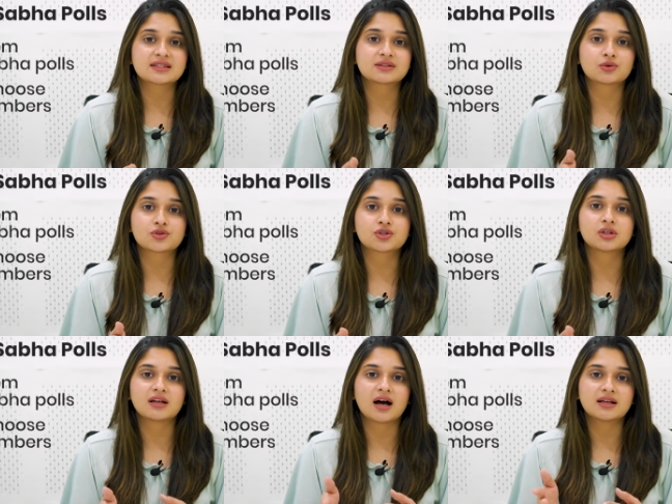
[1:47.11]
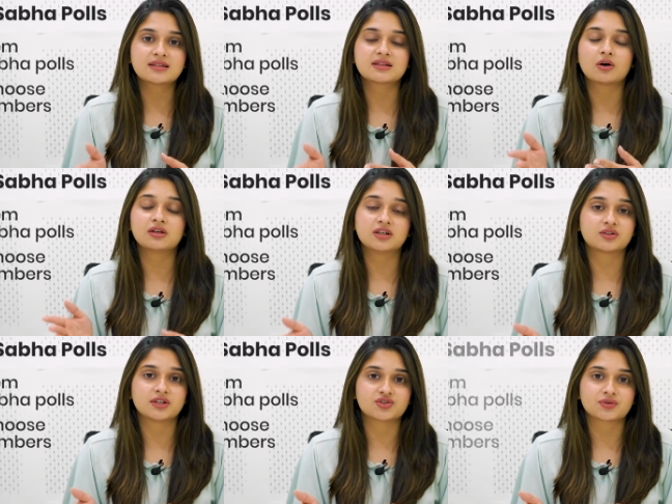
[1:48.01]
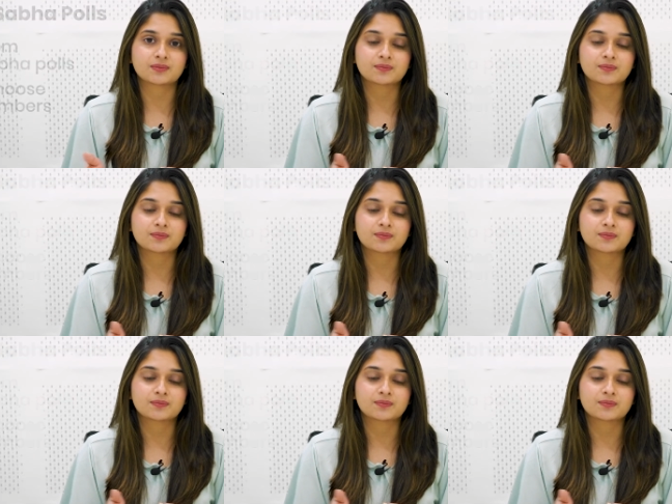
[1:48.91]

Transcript: social, arts, or literature.